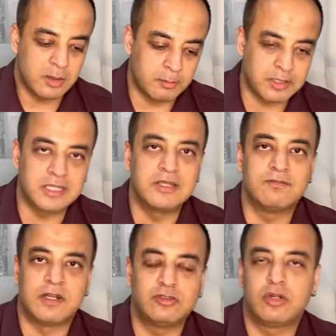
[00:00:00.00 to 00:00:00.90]
but
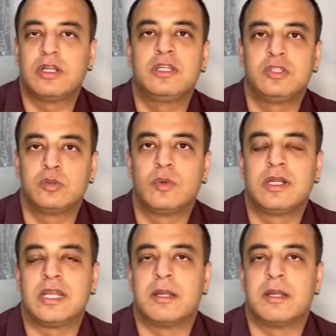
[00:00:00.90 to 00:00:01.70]
eventually you would